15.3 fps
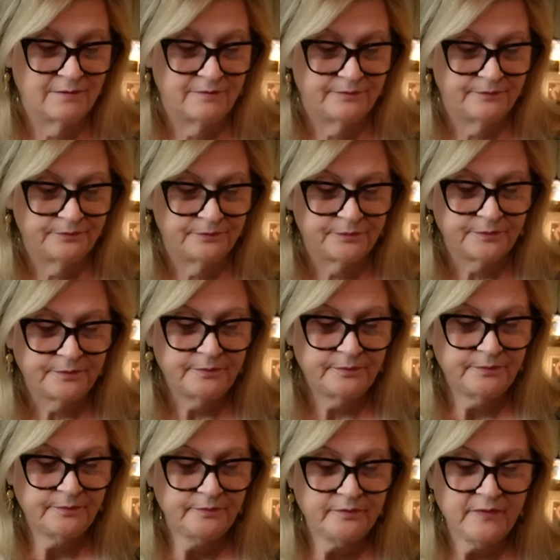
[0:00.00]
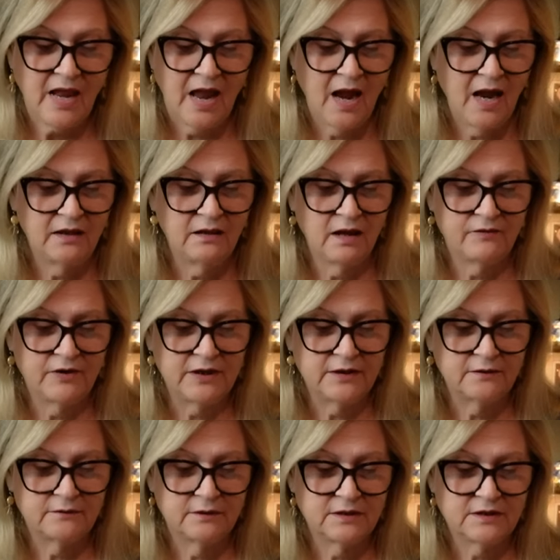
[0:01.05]
I like the flavor of it too. I love
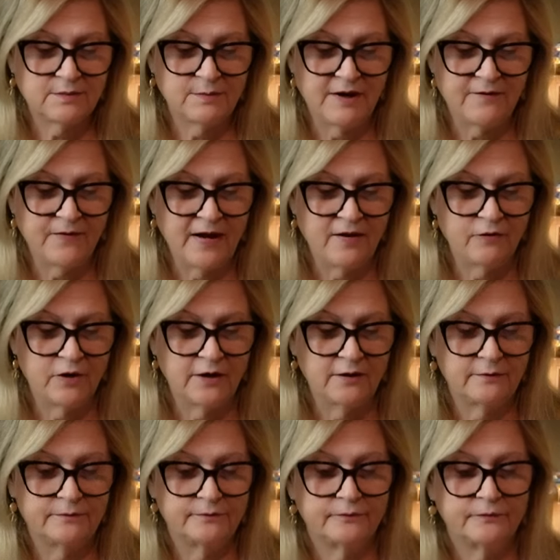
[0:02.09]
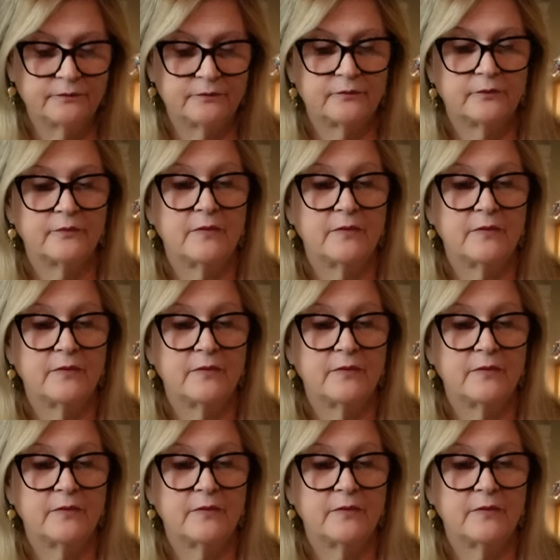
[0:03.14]
it. It's my favorite. Yeah.